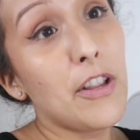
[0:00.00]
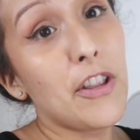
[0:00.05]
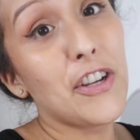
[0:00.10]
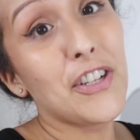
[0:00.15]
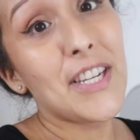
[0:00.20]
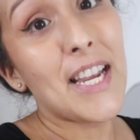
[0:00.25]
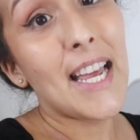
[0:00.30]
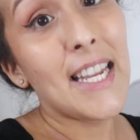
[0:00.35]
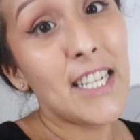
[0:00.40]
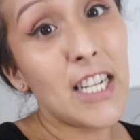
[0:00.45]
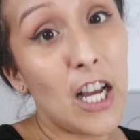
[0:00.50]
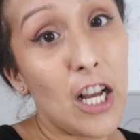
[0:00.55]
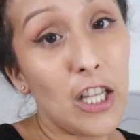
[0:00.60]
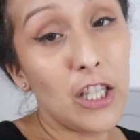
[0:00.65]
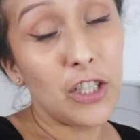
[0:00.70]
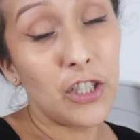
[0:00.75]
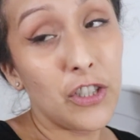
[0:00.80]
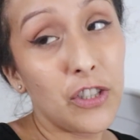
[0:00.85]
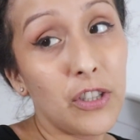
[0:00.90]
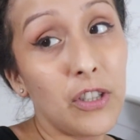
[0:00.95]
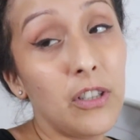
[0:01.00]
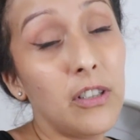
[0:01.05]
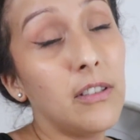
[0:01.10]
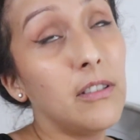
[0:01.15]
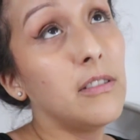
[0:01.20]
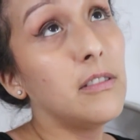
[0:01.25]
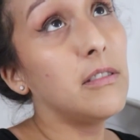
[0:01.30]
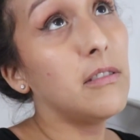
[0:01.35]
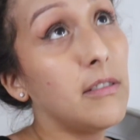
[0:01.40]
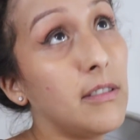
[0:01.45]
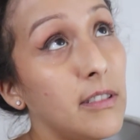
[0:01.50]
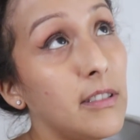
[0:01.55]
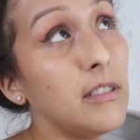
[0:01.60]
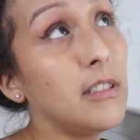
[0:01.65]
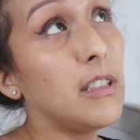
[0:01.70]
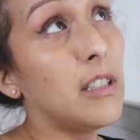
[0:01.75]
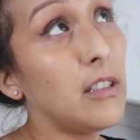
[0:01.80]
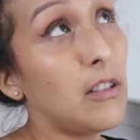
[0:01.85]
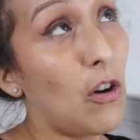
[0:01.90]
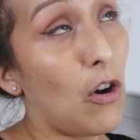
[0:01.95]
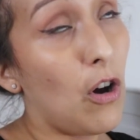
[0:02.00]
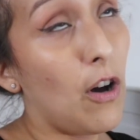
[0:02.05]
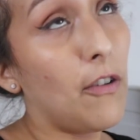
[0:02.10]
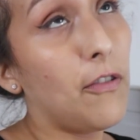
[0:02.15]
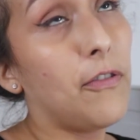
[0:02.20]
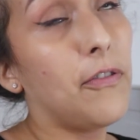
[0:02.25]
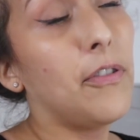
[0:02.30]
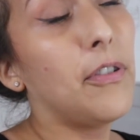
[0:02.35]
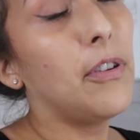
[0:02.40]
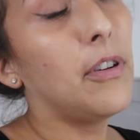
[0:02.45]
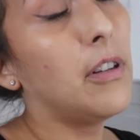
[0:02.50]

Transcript: another ten dollars off.